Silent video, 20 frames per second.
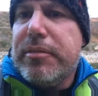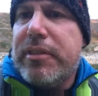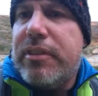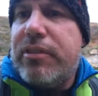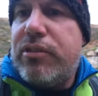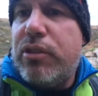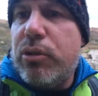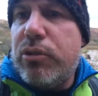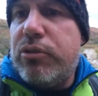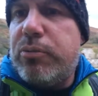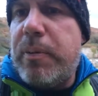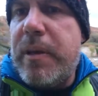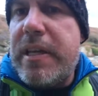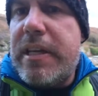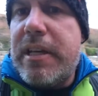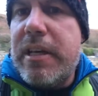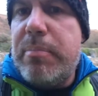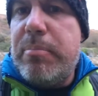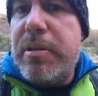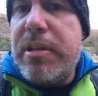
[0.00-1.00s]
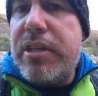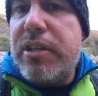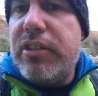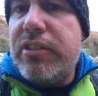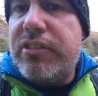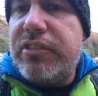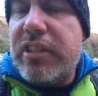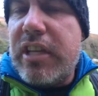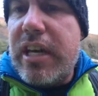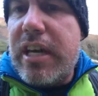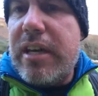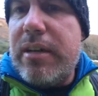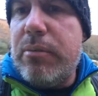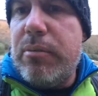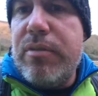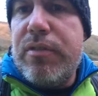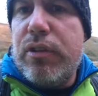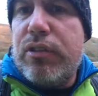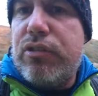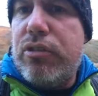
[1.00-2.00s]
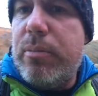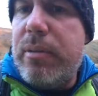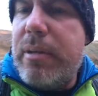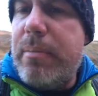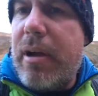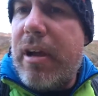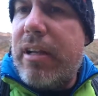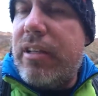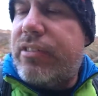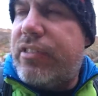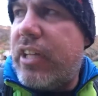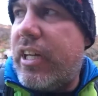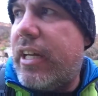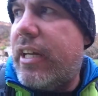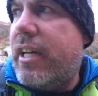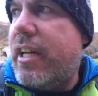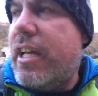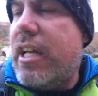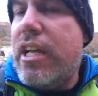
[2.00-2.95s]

so to speak, because we've got too many miles here.